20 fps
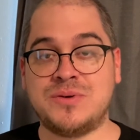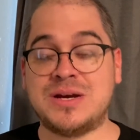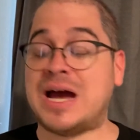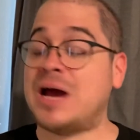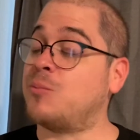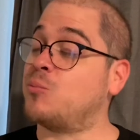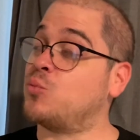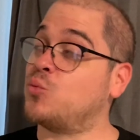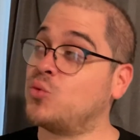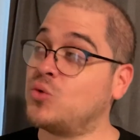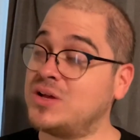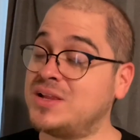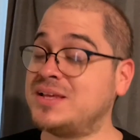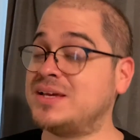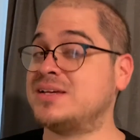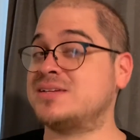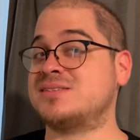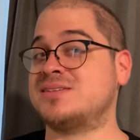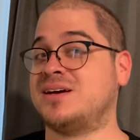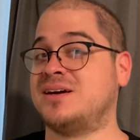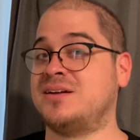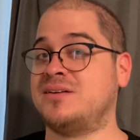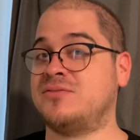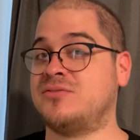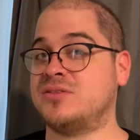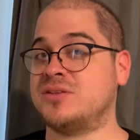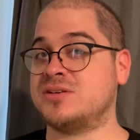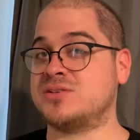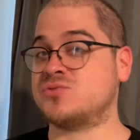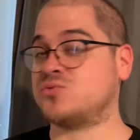i'm really excited for
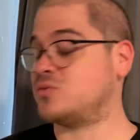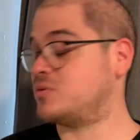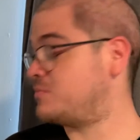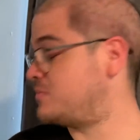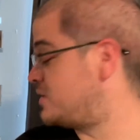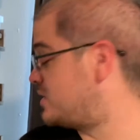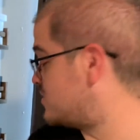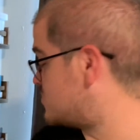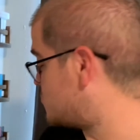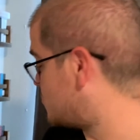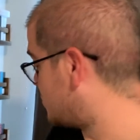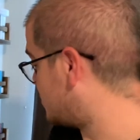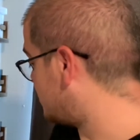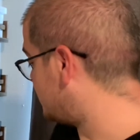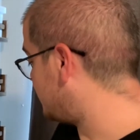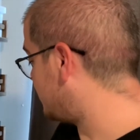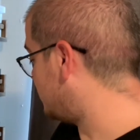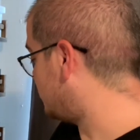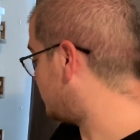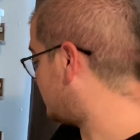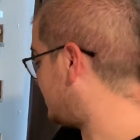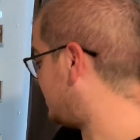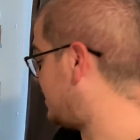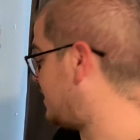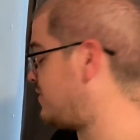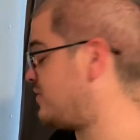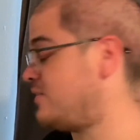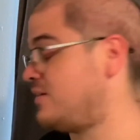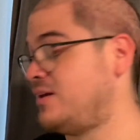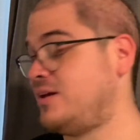this one because we're going to be looking
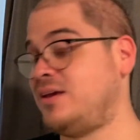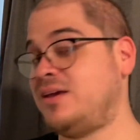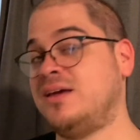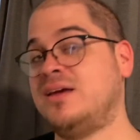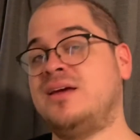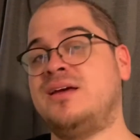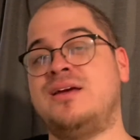at the